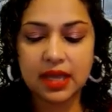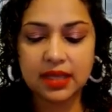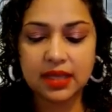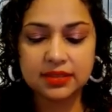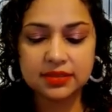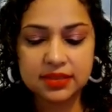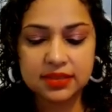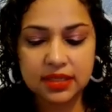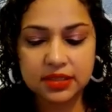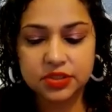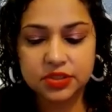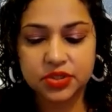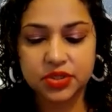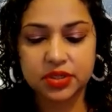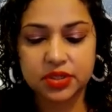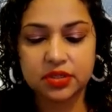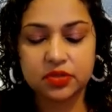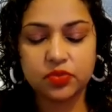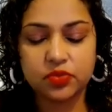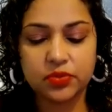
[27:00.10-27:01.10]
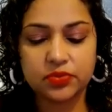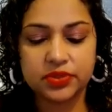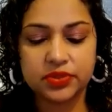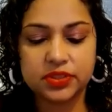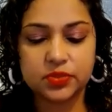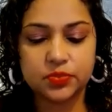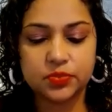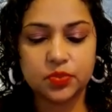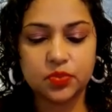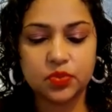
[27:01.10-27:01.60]
last session where we
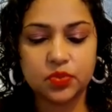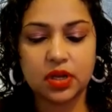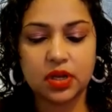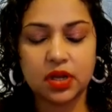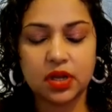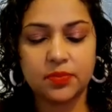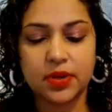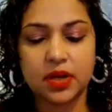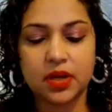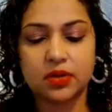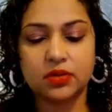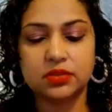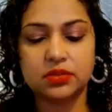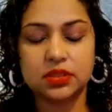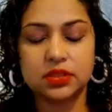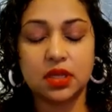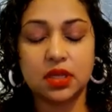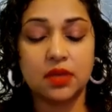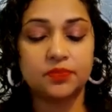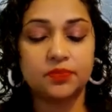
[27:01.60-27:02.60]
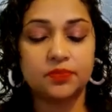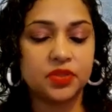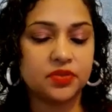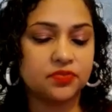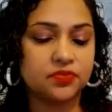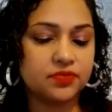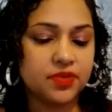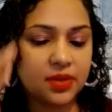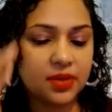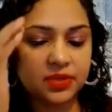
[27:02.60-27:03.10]
spoke about
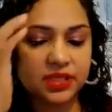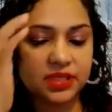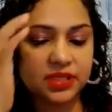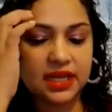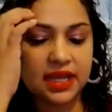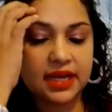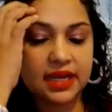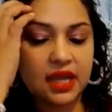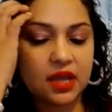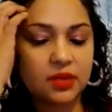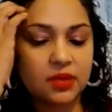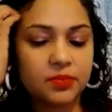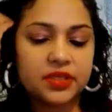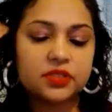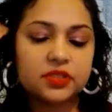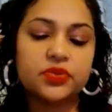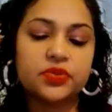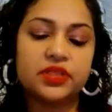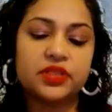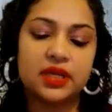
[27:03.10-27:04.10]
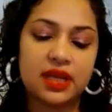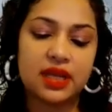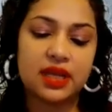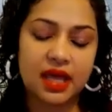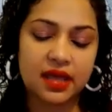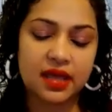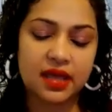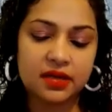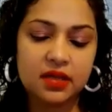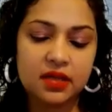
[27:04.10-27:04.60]
the family dynamics with your
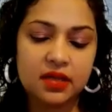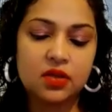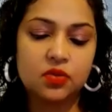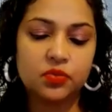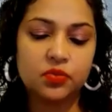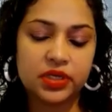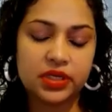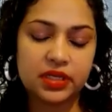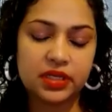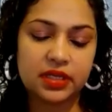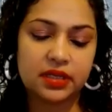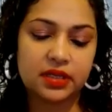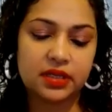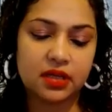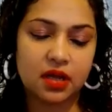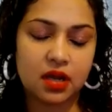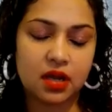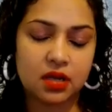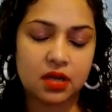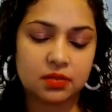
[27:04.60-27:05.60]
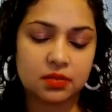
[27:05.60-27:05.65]
dad, we did